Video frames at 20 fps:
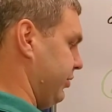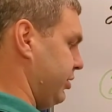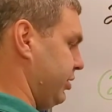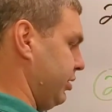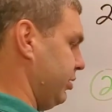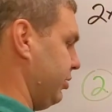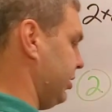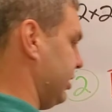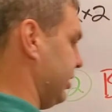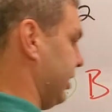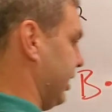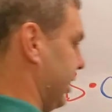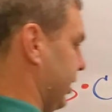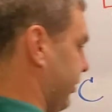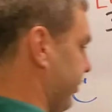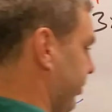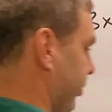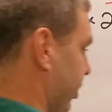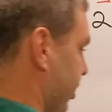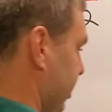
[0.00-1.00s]
two is
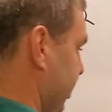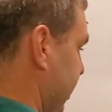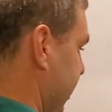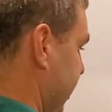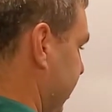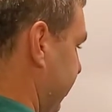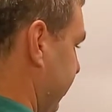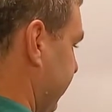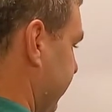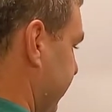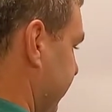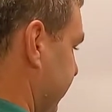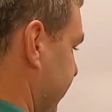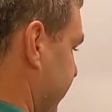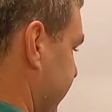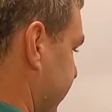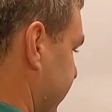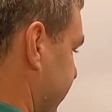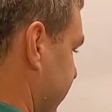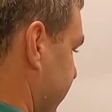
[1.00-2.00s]
negative fourteen.
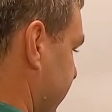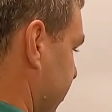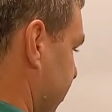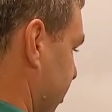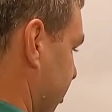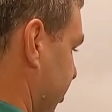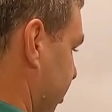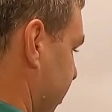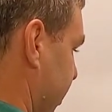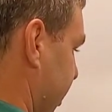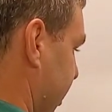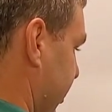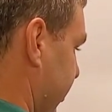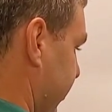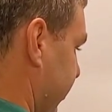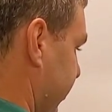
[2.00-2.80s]
oops, negative